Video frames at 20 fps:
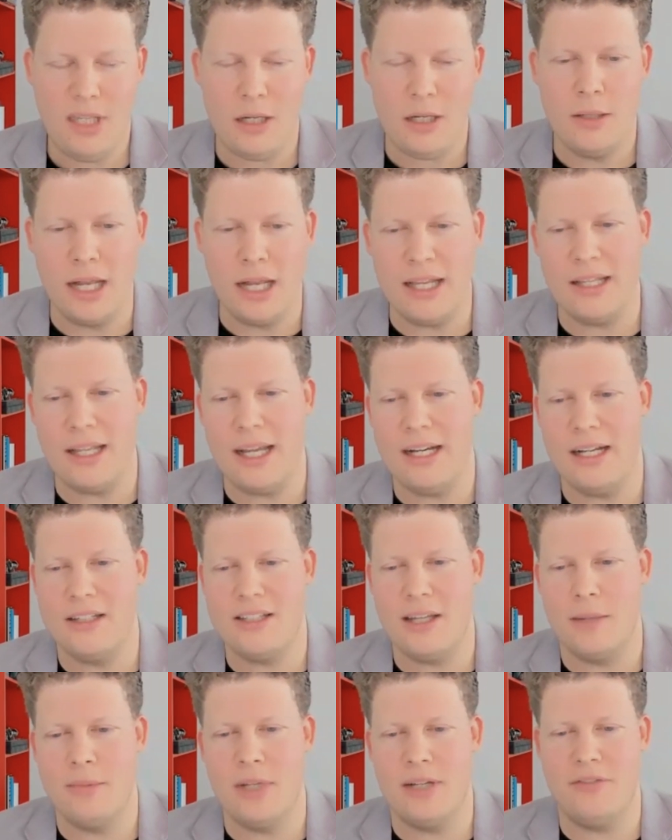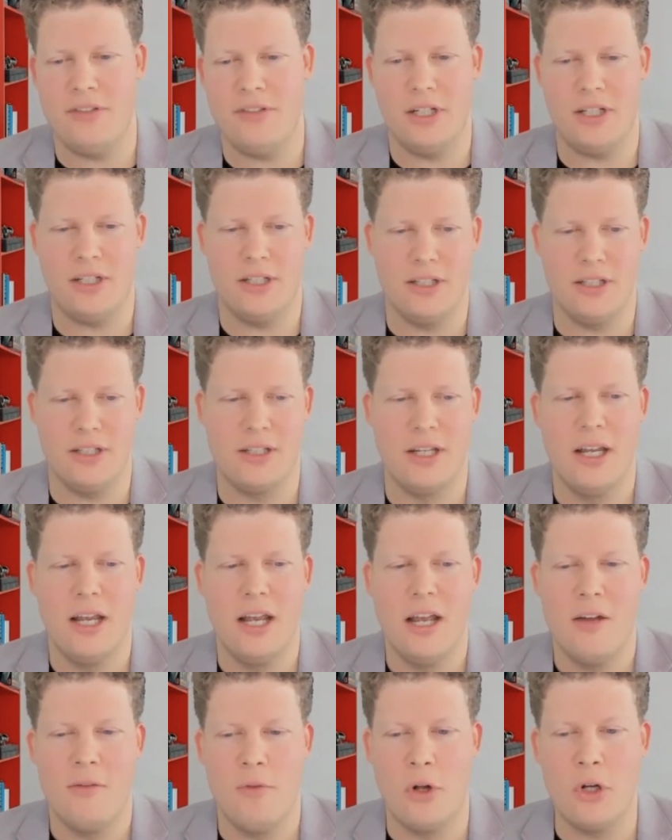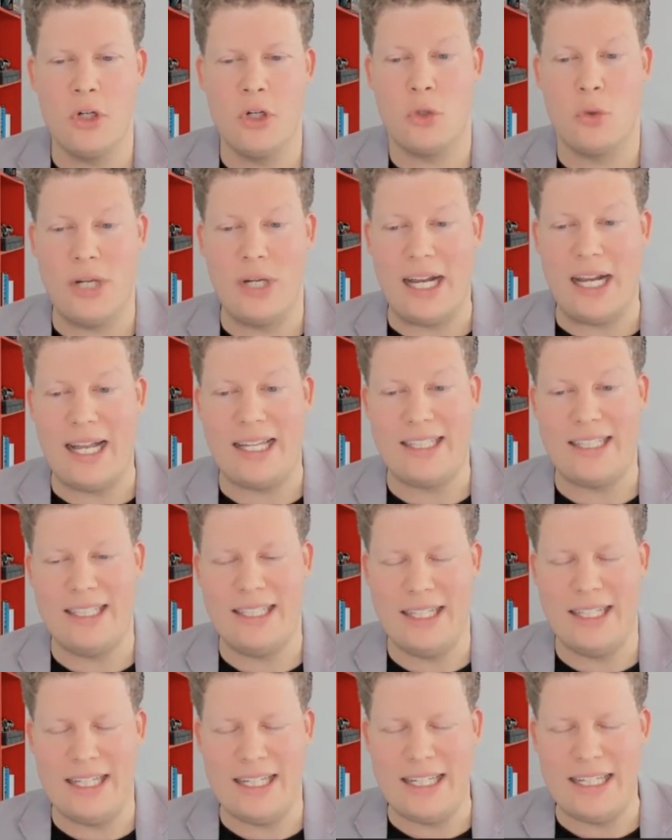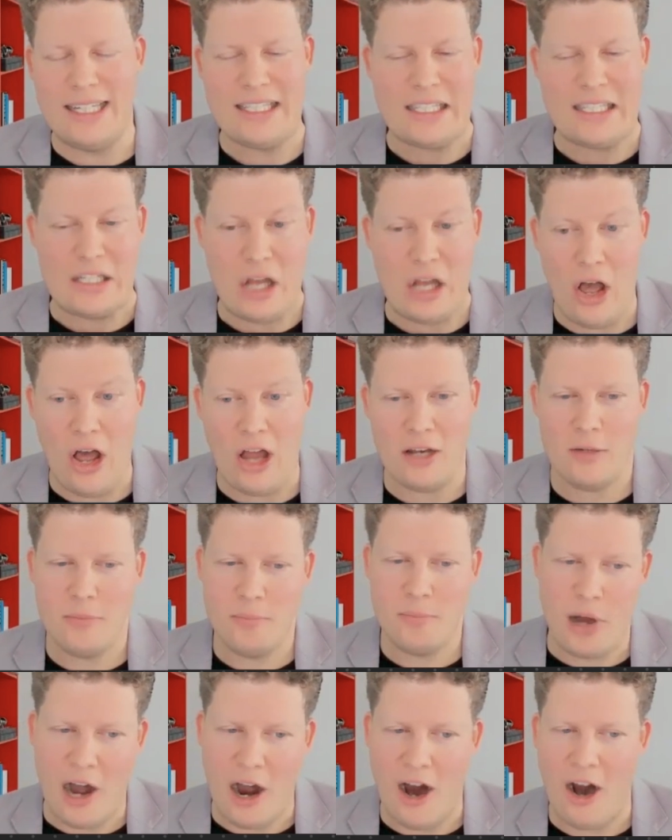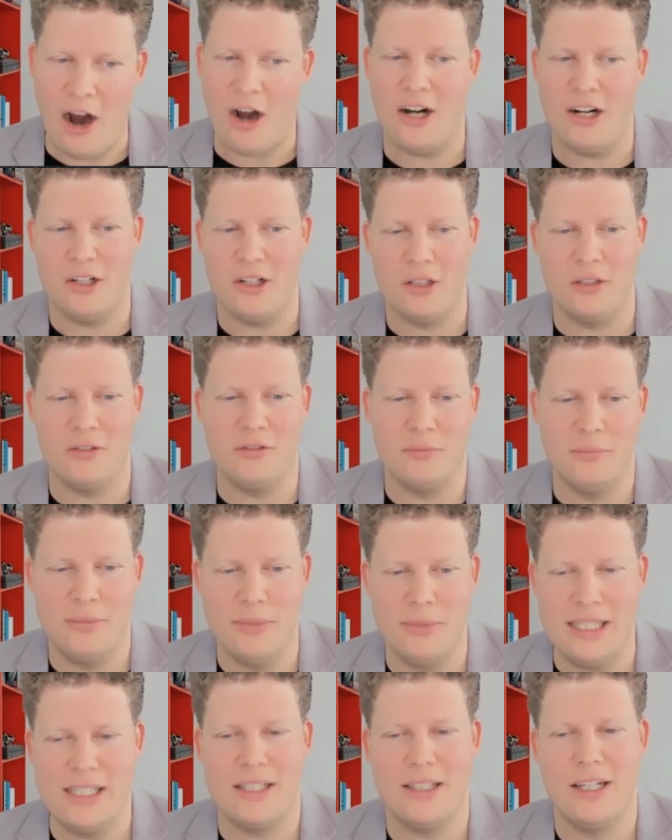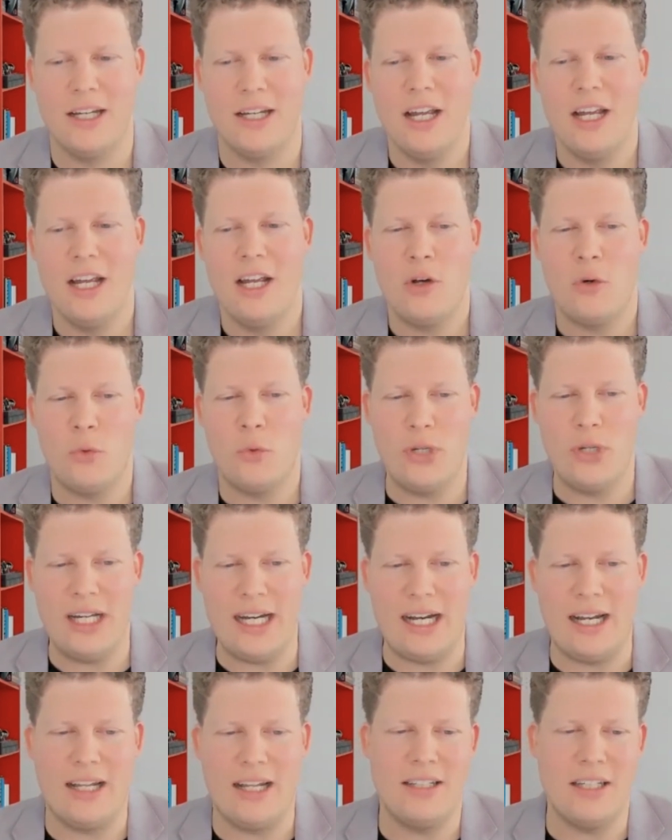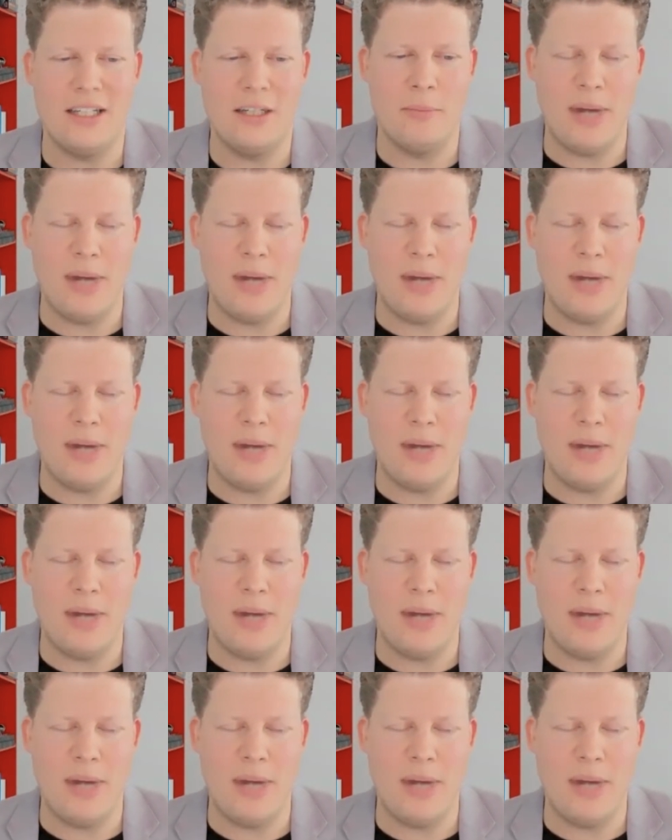And then in some definitions, virtual reality is not part of mixed reality.